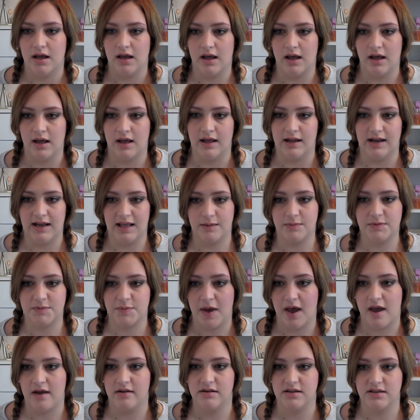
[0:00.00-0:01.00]
Liam's
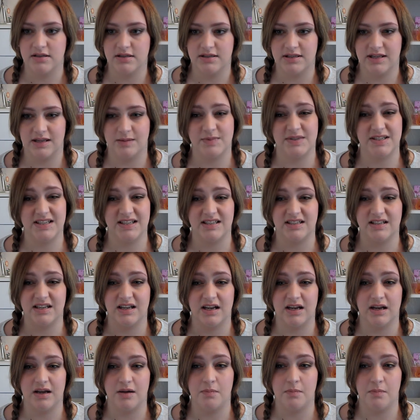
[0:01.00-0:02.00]
parents, Liam's
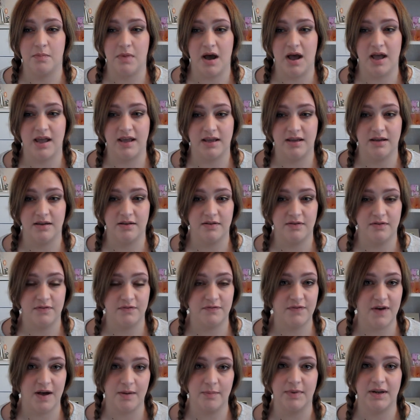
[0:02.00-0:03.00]
sister, my
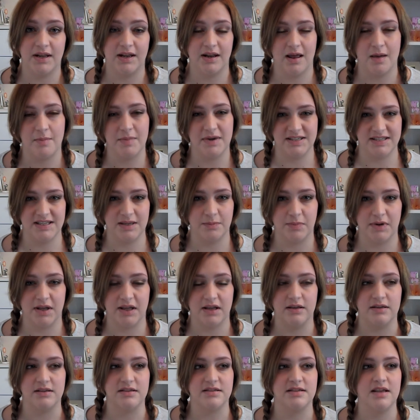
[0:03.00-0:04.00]
family, like my
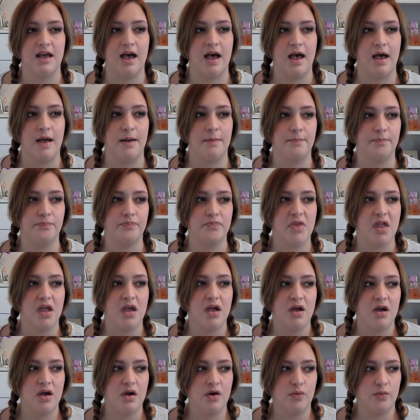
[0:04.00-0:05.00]
siblings.
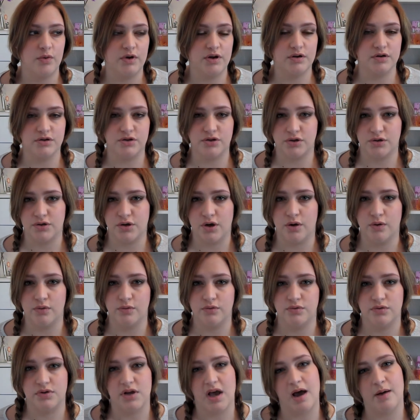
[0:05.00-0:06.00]
We also
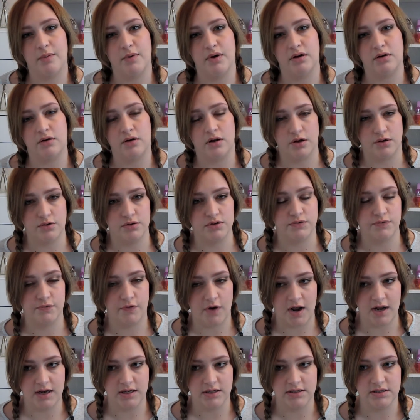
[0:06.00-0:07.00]
told our close
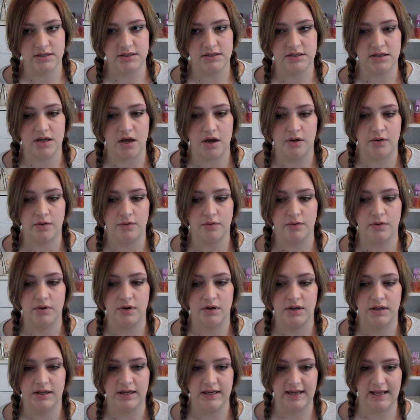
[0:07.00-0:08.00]
friends, so
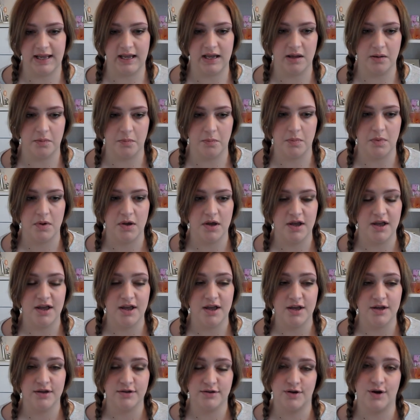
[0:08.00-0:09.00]
Liam
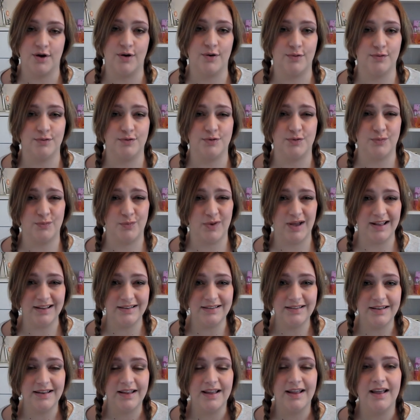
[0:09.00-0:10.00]
told
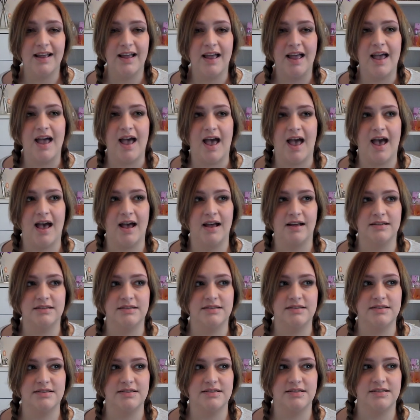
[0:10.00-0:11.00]
Will,
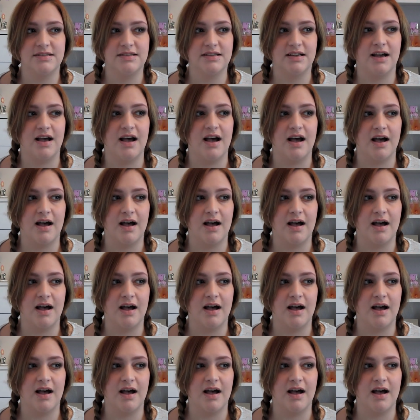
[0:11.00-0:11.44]
and